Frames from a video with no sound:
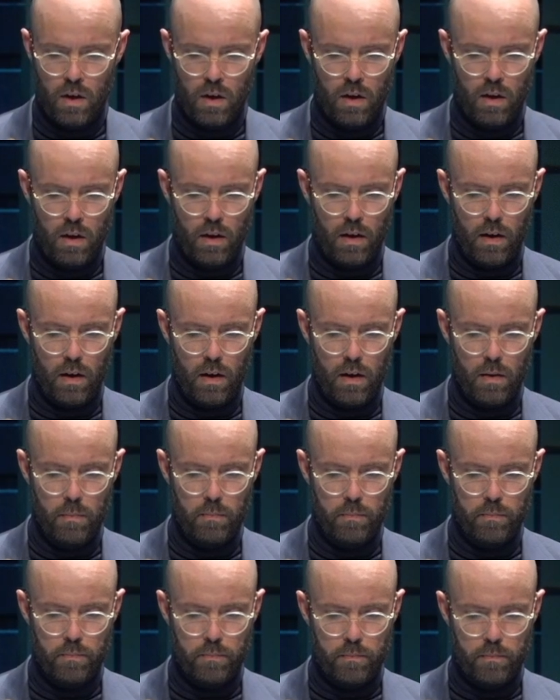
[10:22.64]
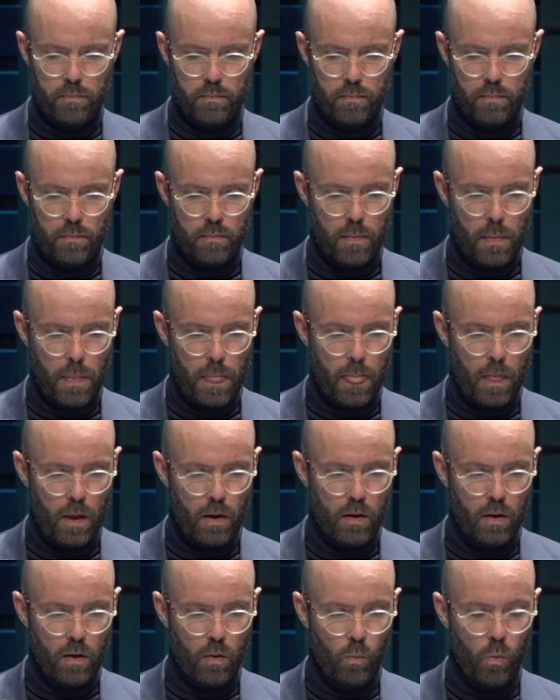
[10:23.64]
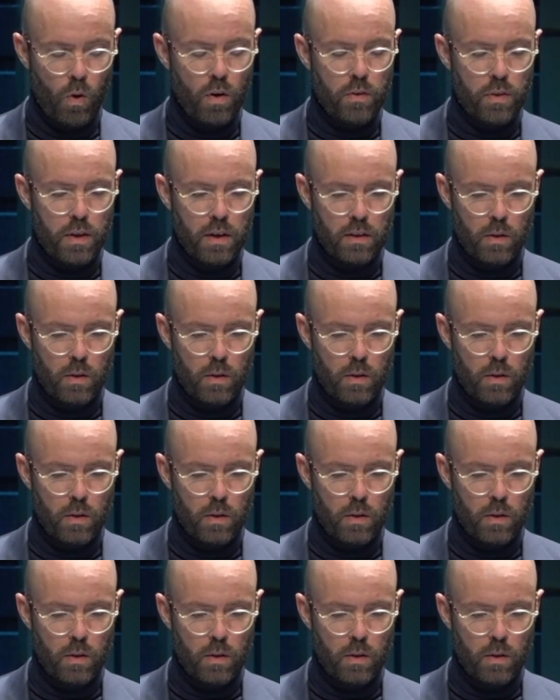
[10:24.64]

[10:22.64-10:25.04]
One thing